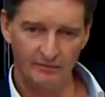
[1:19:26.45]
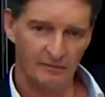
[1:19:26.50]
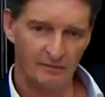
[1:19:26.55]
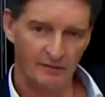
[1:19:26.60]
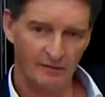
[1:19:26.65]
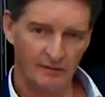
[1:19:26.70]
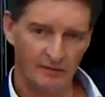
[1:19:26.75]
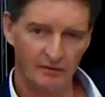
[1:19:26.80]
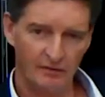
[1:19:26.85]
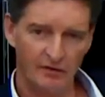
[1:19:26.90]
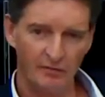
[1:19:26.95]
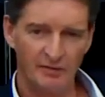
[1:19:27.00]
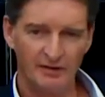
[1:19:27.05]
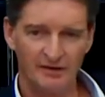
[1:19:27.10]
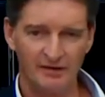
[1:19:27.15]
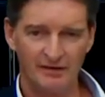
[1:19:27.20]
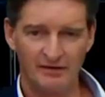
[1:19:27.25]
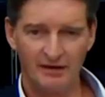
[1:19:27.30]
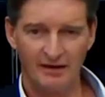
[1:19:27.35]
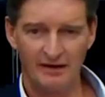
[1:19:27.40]
In
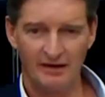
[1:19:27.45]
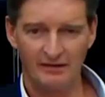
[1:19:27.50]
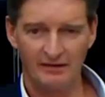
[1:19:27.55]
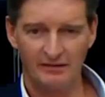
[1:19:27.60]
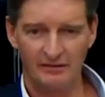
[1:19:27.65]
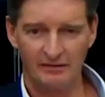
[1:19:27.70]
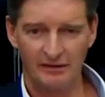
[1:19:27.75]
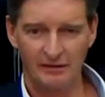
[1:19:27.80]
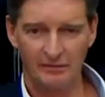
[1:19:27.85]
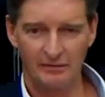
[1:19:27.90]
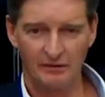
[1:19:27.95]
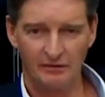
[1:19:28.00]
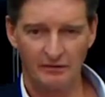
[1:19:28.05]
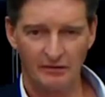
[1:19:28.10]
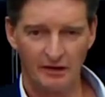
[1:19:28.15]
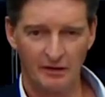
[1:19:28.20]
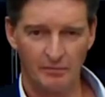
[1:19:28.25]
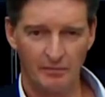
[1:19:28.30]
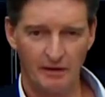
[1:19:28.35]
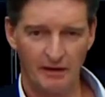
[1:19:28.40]
German it says, wie man
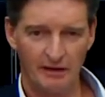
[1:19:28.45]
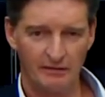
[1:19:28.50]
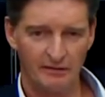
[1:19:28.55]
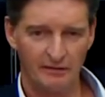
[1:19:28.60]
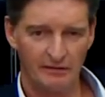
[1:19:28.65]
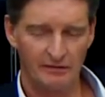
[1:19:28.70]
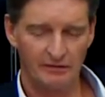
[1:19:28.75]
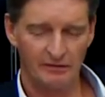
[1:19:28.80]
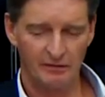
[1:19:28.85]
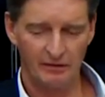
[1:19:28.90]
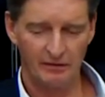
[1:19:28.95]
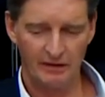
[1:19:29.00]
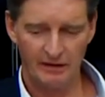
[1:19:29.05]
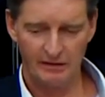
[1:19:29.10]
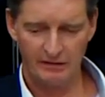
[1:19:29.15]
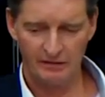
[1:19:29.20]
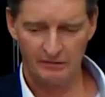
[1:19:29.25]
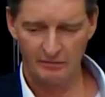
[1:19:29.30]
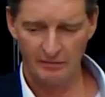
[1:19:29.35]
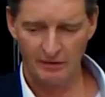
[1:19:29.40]
sich betet, so
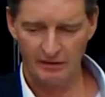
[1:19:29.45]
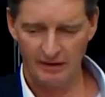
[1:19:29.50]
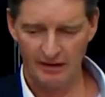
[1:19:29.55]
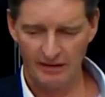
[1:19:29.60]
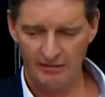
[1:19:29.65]
liegt man.